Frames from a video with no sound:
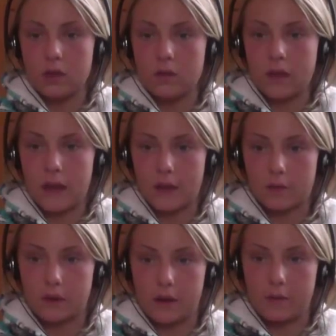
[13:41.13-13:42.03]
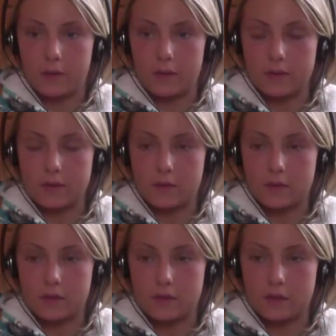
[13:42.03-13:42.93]
back where I was
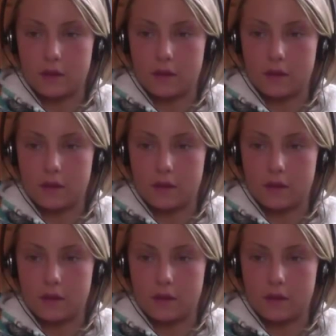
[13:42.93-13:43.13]
with